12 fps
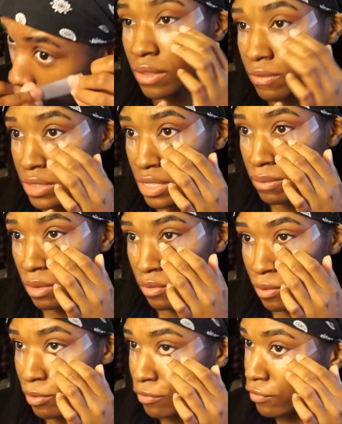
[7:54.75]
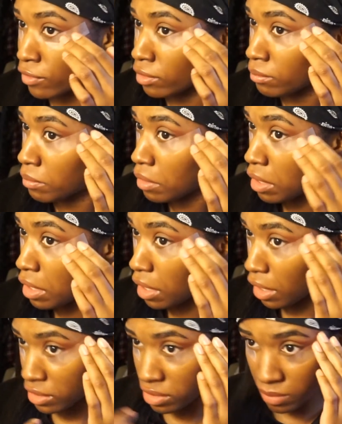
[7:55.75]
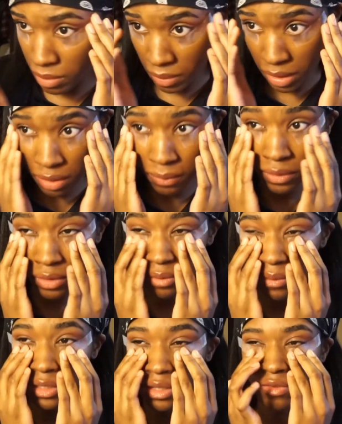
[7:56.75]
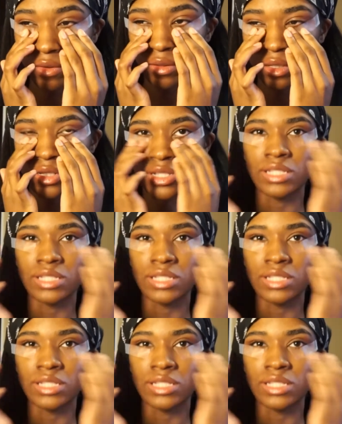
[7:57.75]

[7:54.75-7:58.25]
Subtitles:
Every time that we perform, I do my makeup a little bit differently just